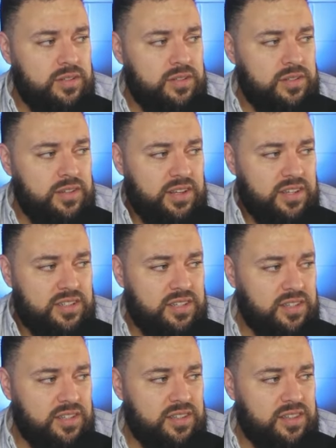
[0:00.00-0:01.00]
Look, at
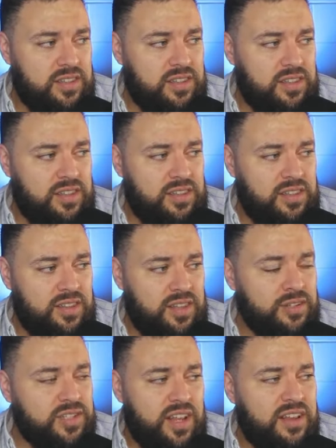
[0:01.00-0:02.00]

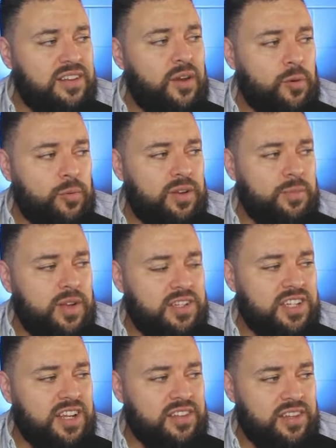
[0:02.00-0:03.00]
there's and no, I'm not
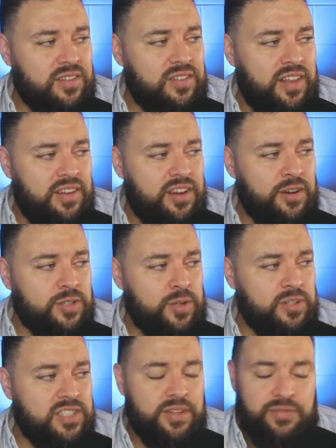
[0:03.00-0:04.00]
saying that that
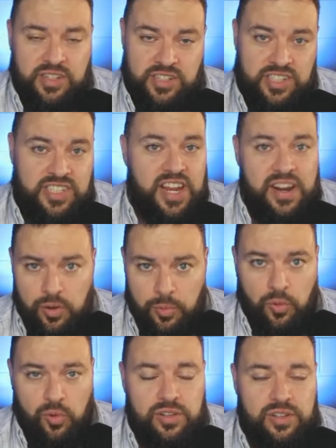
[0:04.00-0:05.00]
Arizona's defense is
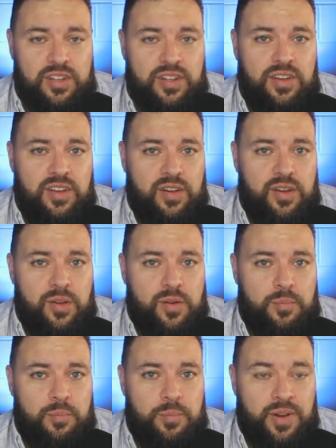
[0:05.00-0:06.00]
terrible,
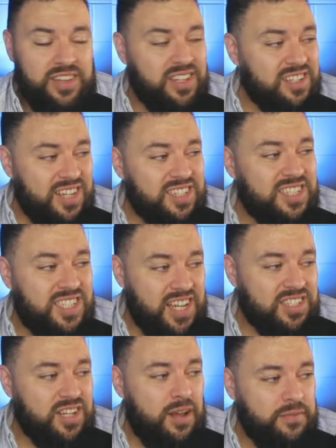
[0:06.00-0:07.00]
but I think Texas
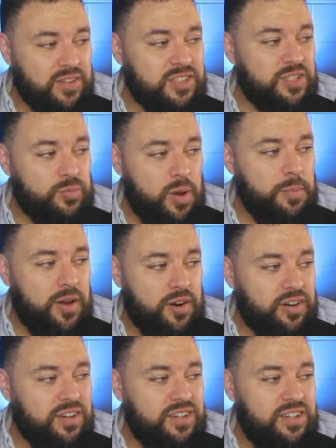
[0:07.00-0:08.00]
Tech's offense is way
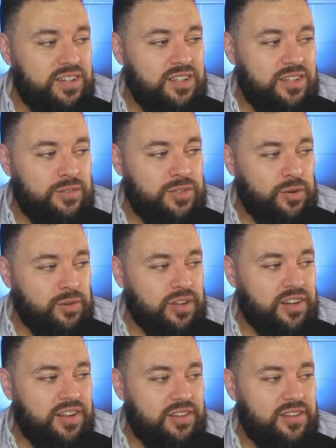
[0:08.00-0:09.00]
better. You start
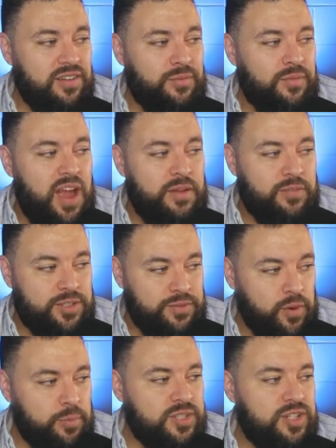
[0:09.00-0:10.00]
looking at average
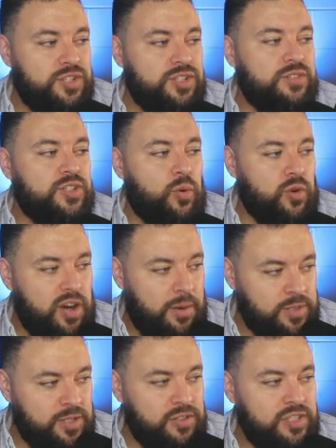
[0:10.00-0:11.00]
field position, scoring
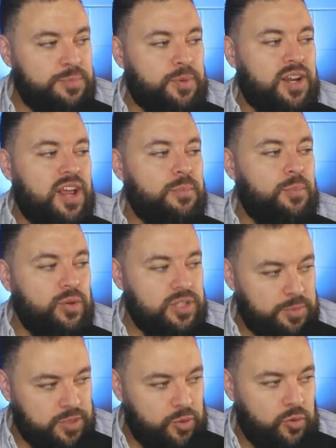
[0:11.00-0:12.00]
opportunities per game,
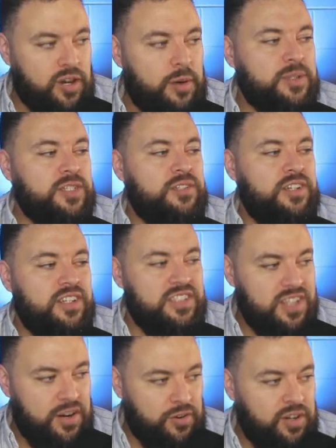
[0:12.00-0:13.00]
points per scoring opportunity,
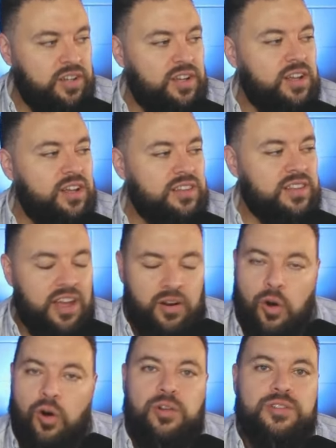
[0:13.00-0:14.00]
etc. That
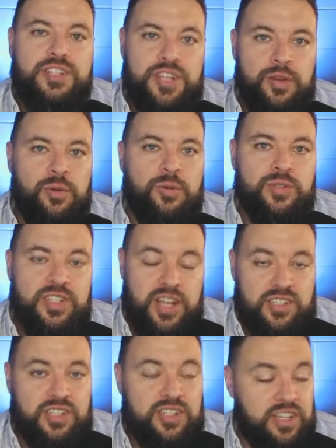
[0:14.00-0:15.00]
all skews
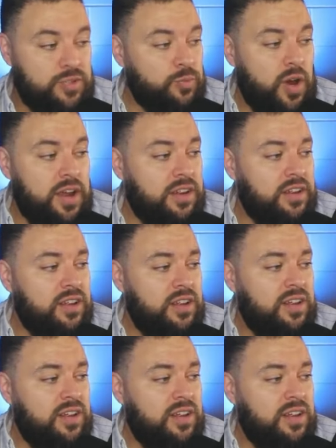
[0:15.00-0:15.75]
Texas Tech's way.